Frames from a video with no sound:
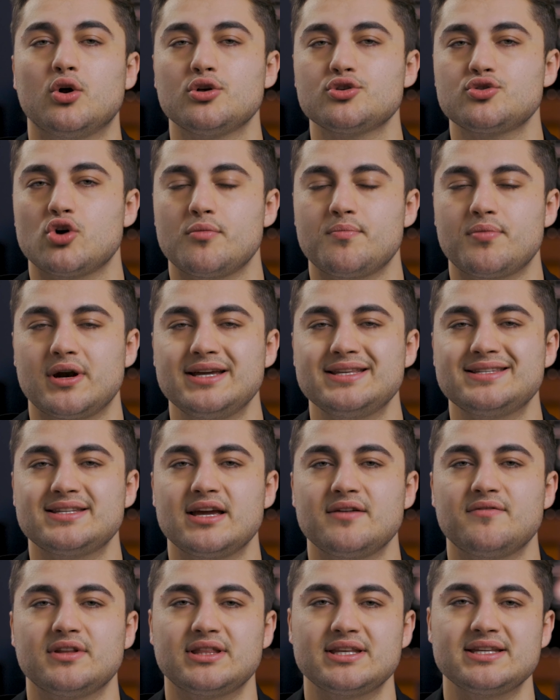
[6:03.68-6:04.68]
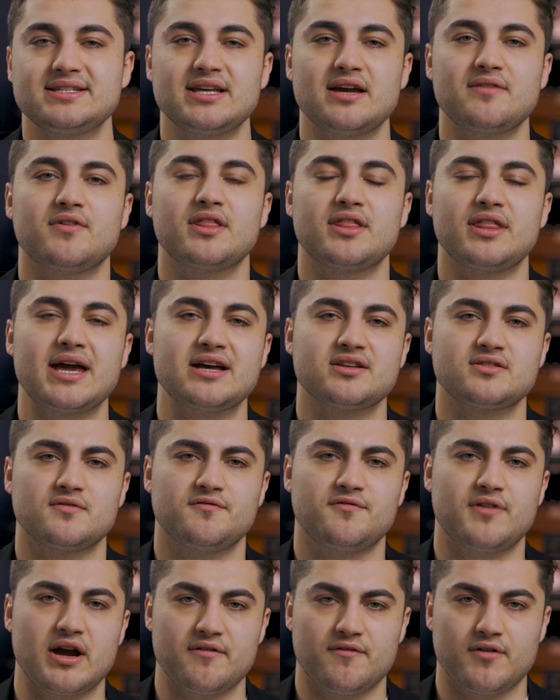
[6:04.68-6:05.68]
also operates
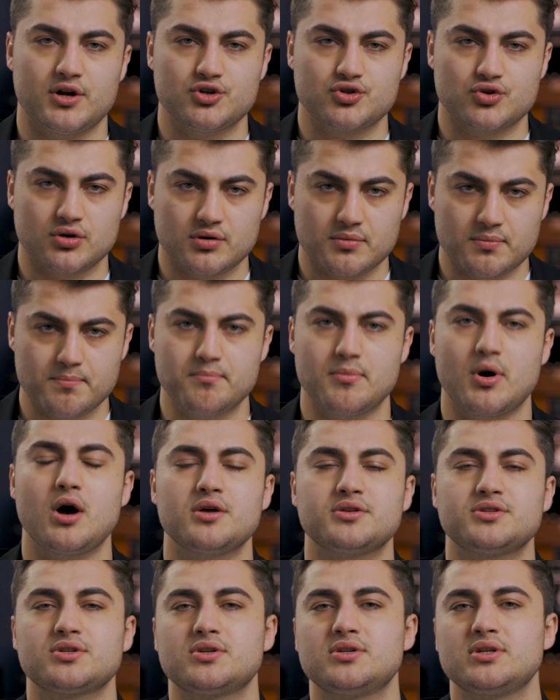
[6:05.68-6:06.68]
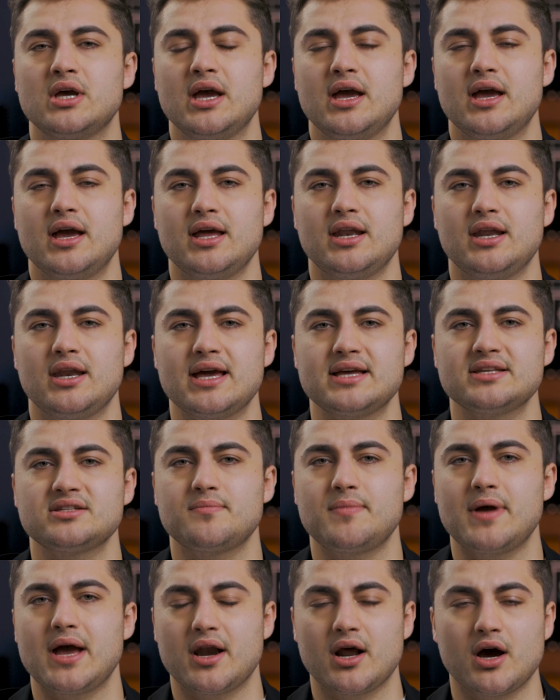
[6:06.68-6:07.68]
77,500 mosques and it has
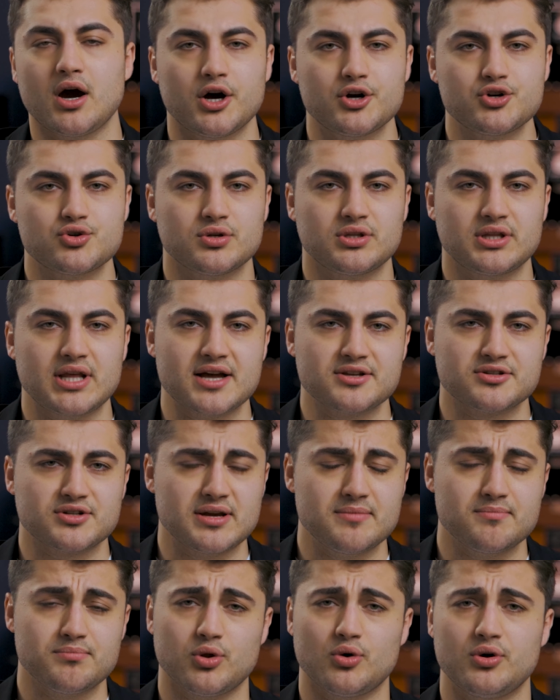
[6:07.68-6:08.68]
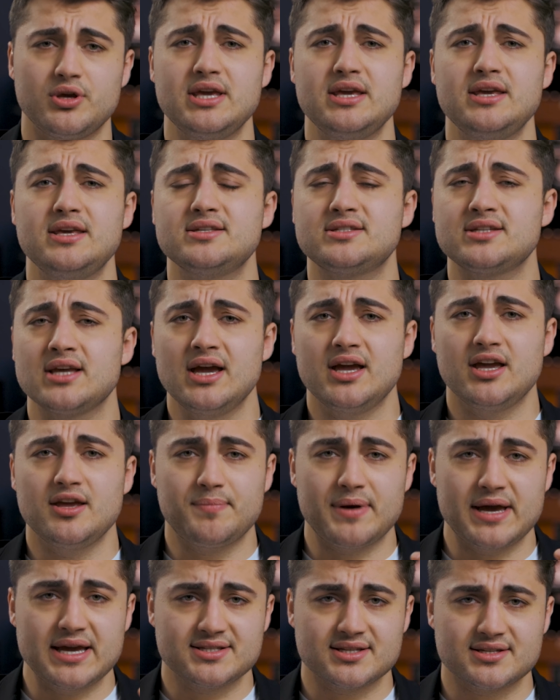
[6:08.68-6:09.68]
about 100,000 employees. It
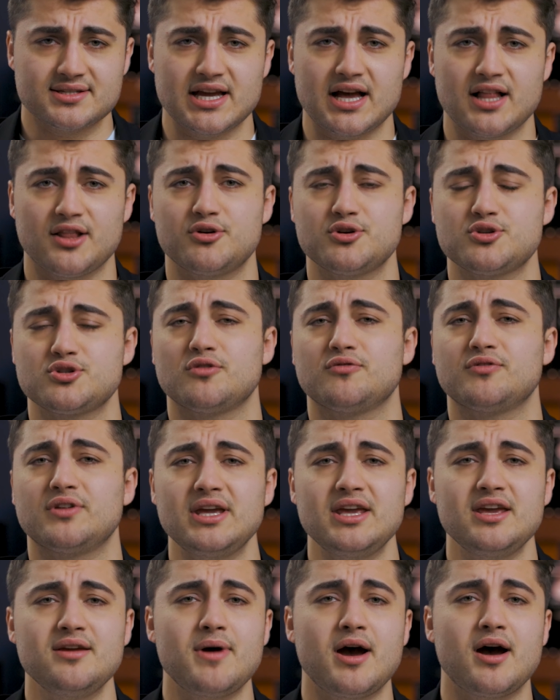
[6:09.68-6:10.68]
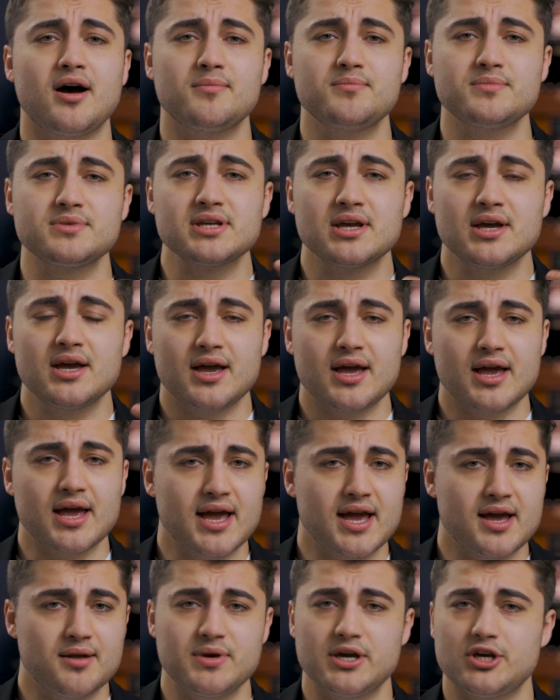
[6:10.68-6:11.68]
pays the salaries of the imams
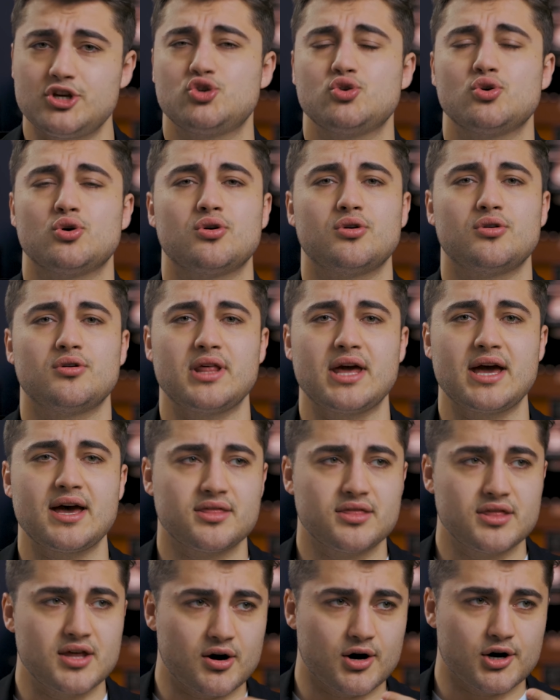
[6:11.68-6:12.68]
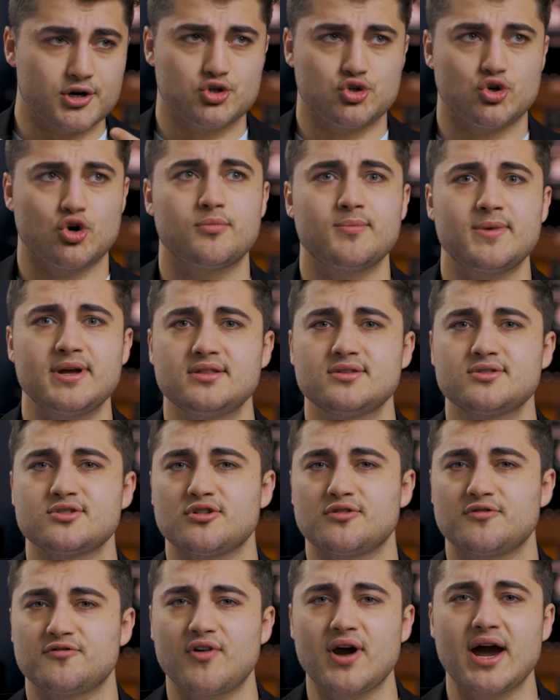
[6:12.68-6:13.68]
and makes sure that there are sermons
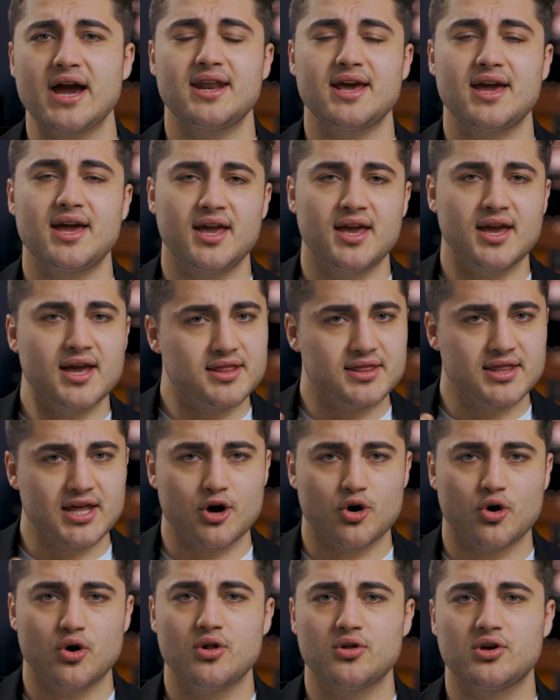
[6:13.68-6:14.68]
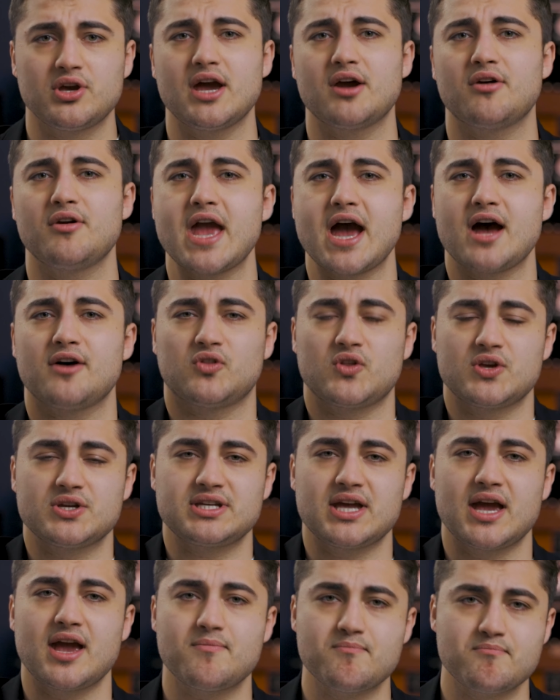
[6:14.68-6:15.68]
on Friday and they all carry out the
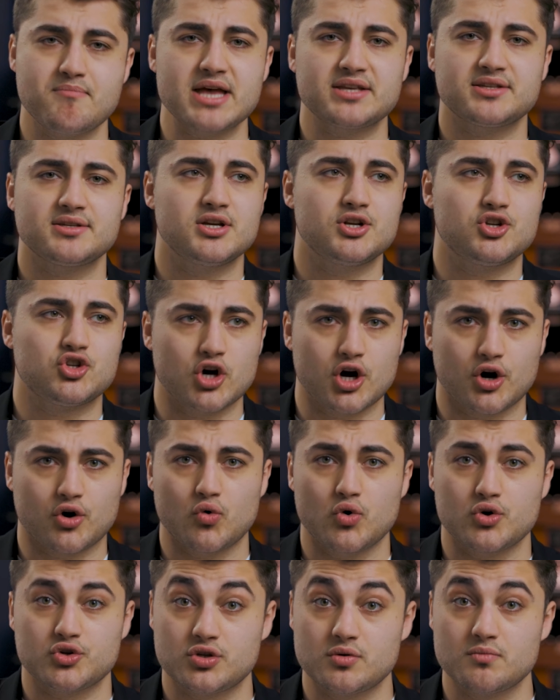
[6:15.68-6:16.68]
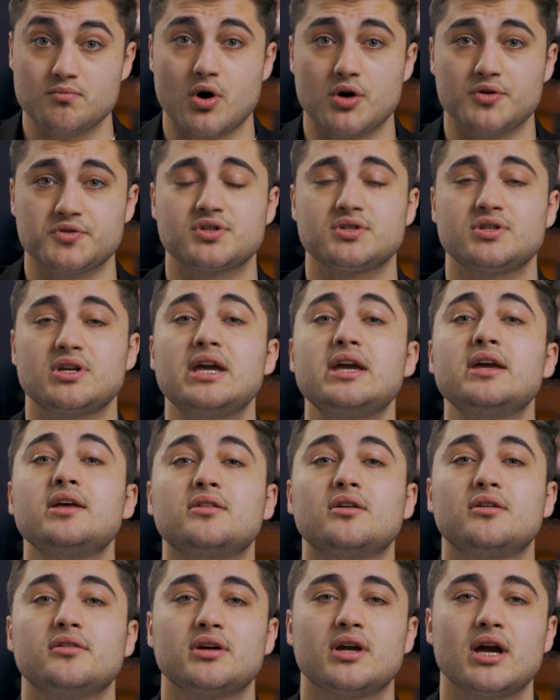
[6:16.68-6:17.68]
same message across the mosques
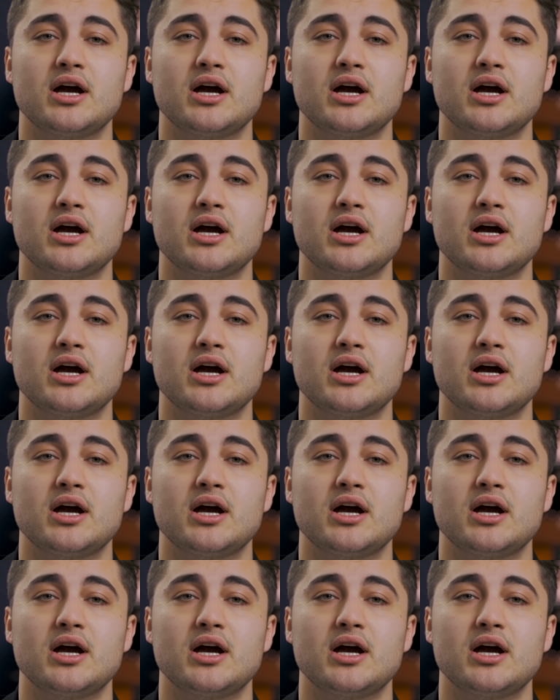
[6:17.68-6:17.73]
in the